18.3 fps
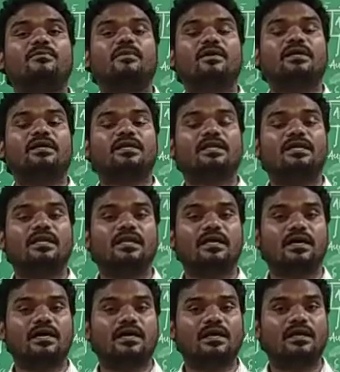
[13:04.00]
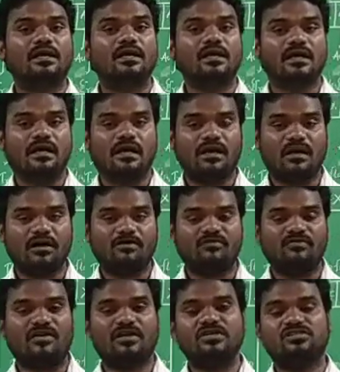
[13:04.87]
particular
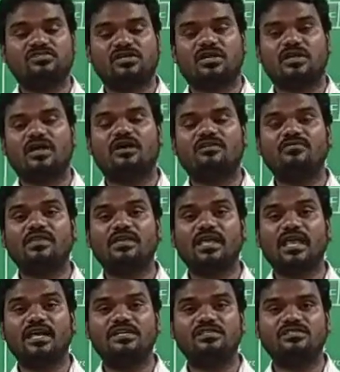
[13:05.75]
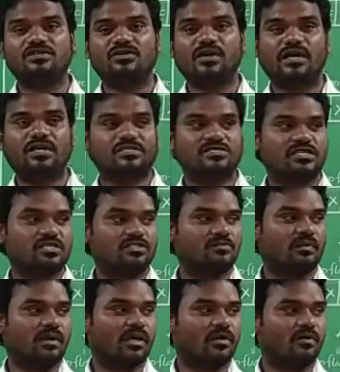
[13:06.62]
function of the 8086
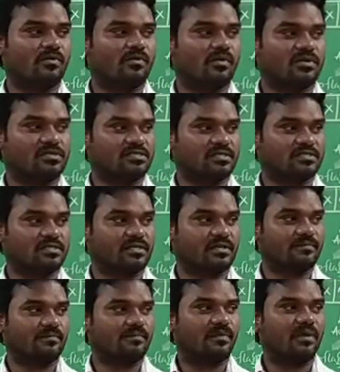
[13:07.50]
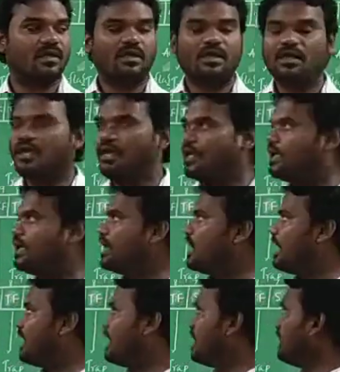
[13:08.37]
microprocessor.
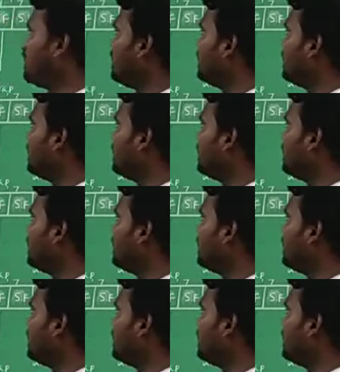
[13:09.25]
Here